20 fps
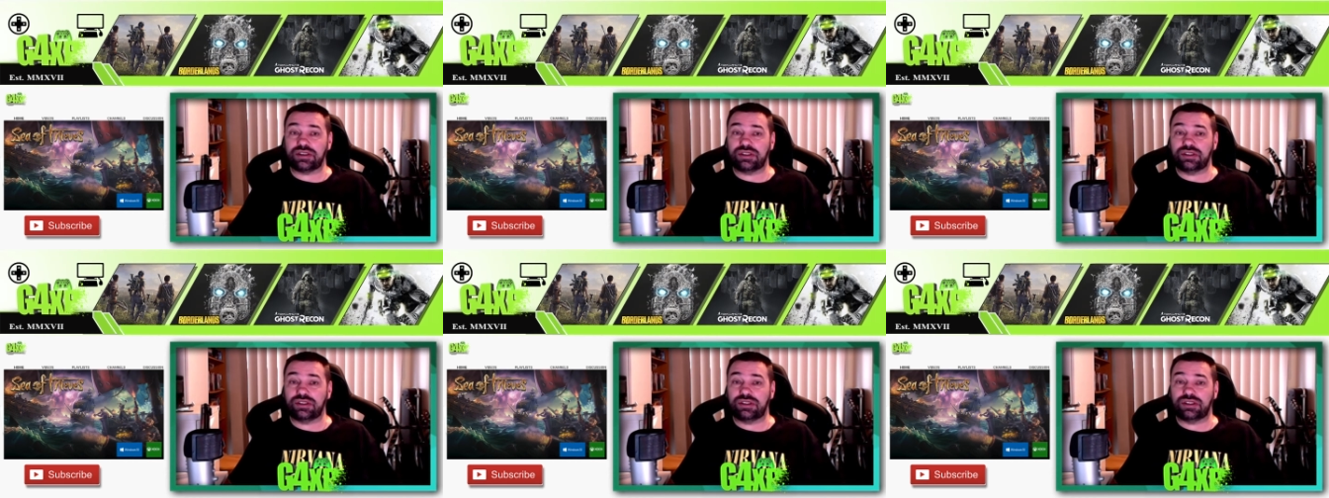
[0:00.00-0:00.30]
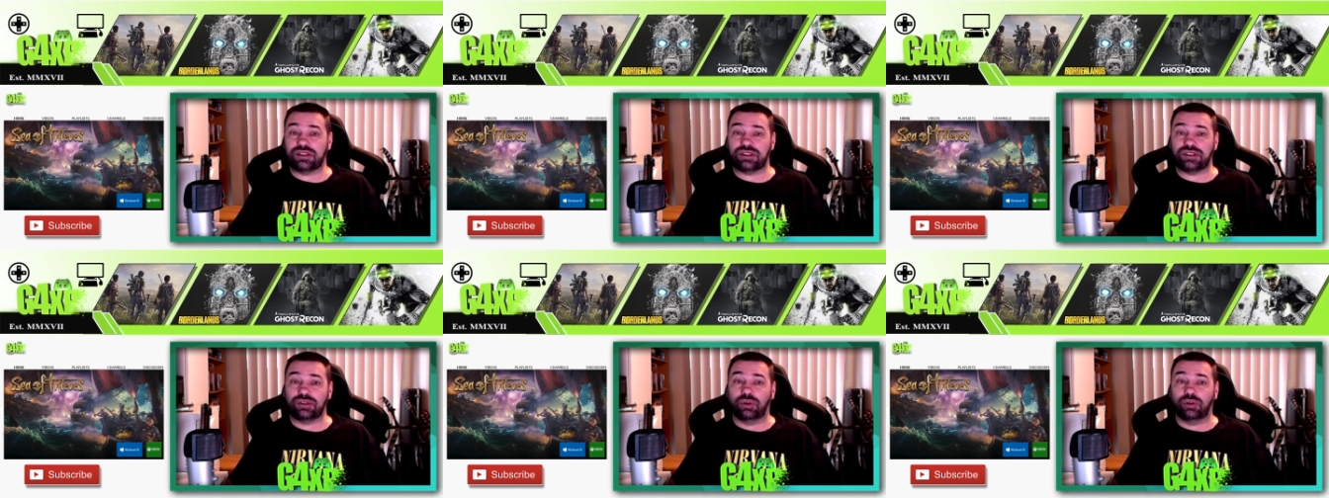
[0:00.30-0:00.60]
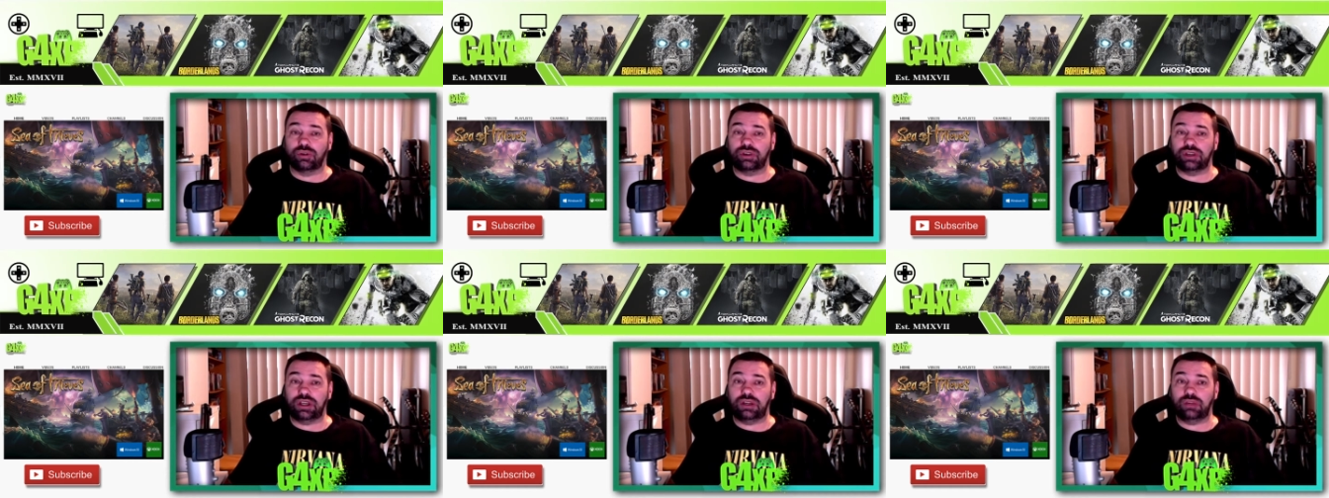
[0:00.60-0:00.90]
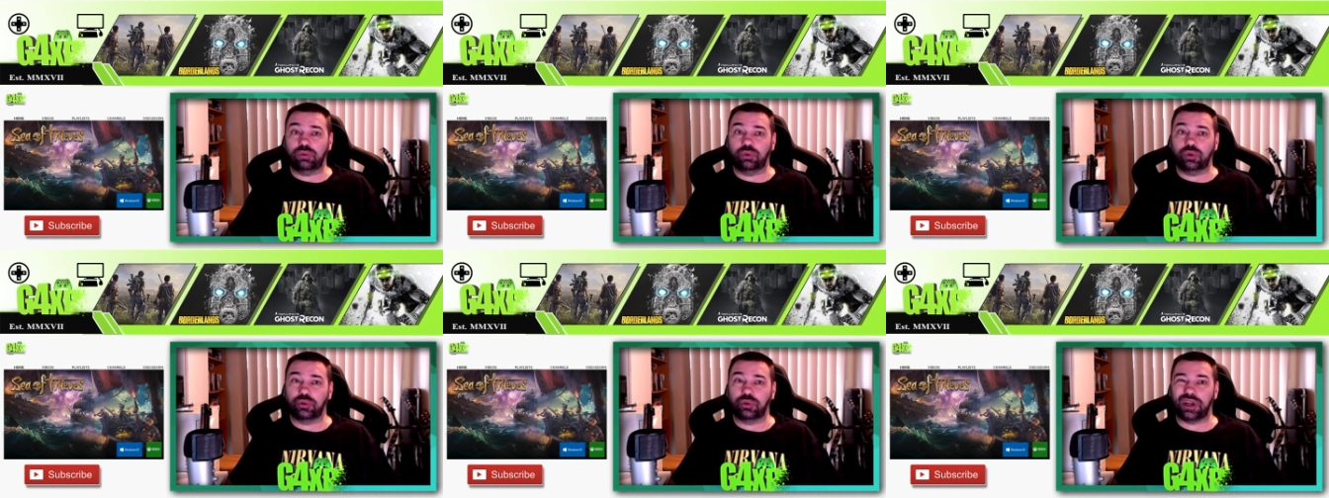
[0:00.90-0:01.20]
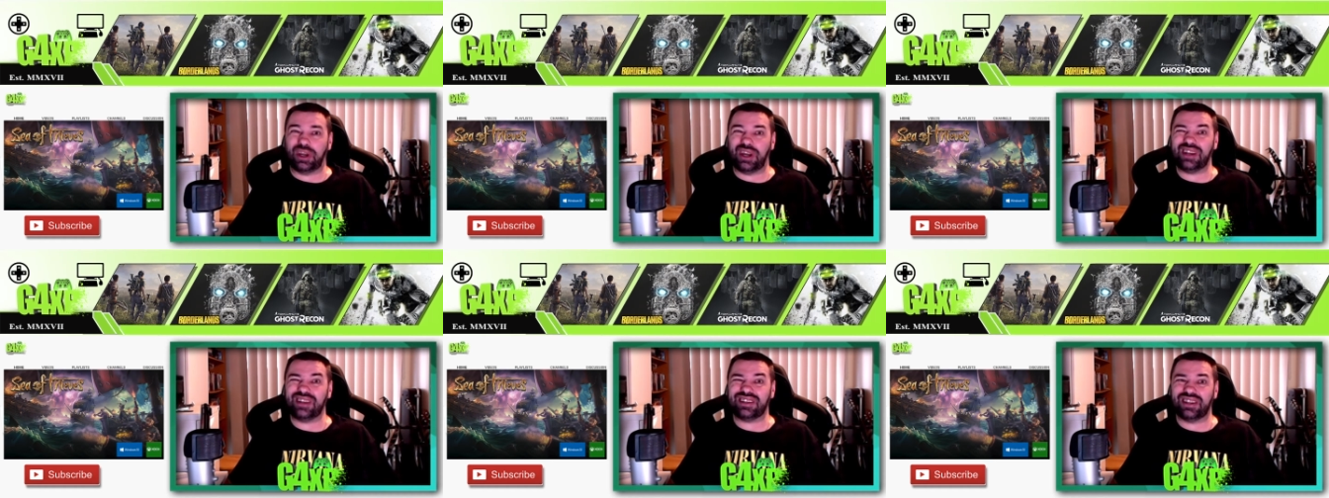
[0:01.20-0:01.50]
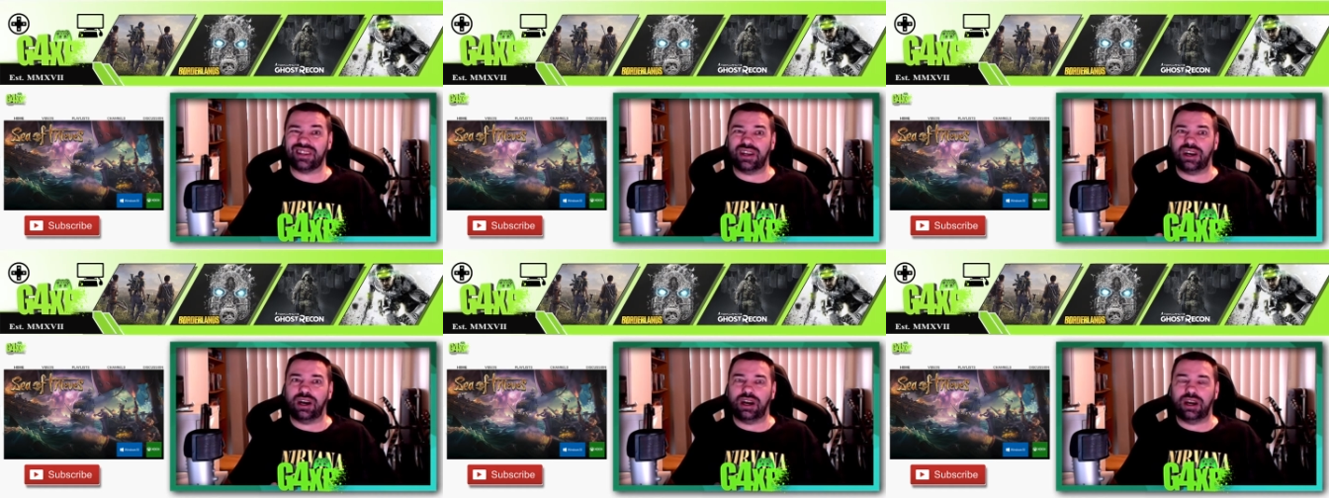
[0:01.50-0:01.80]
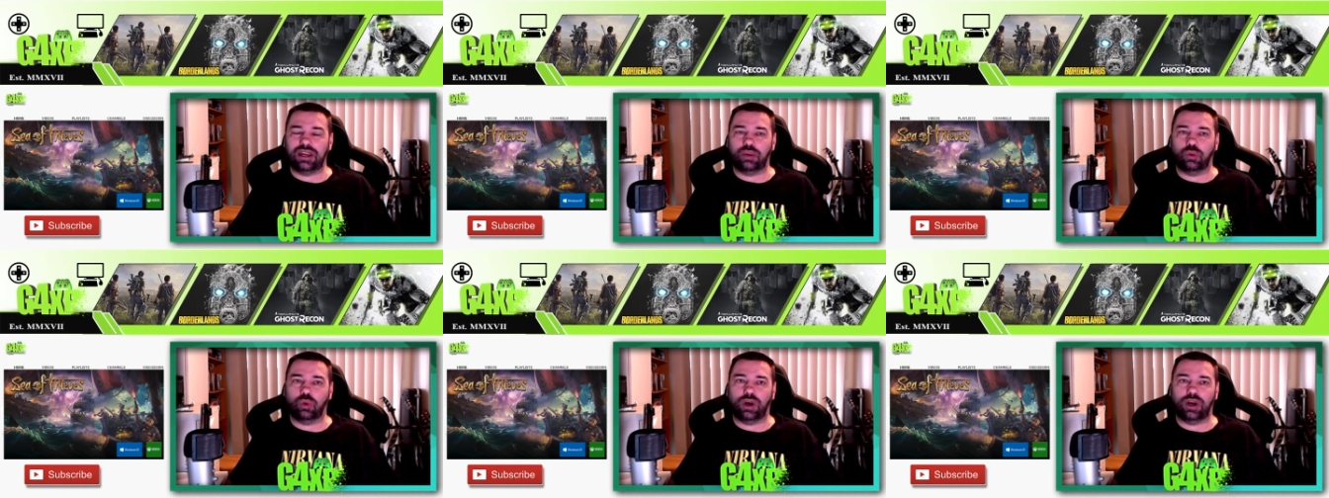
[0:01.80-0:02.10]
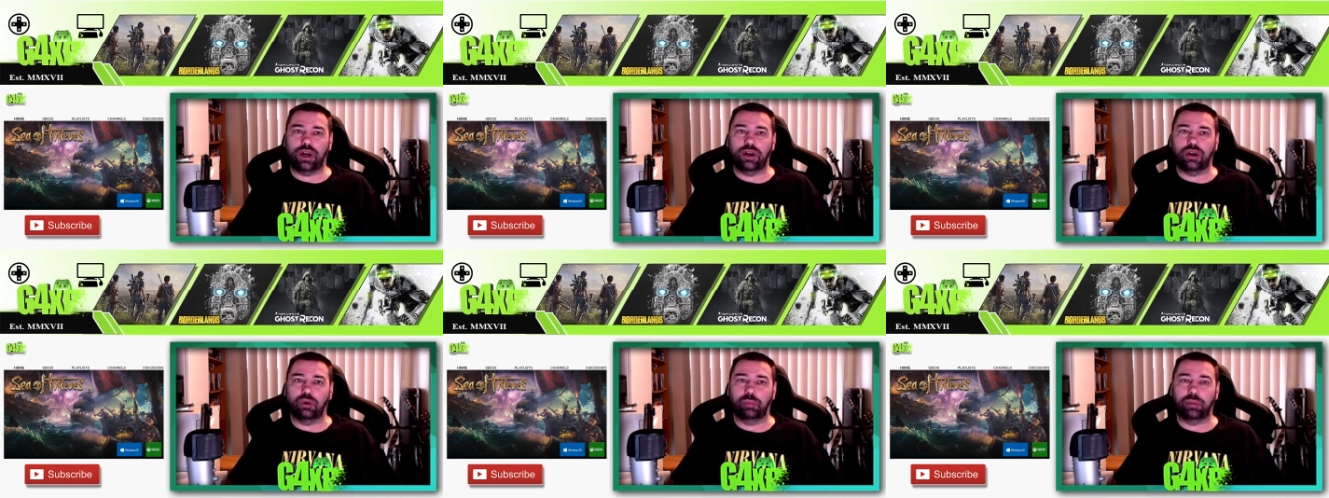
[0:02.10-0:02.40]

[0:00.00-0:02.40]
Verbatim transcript: story, and we'll get to that in a while.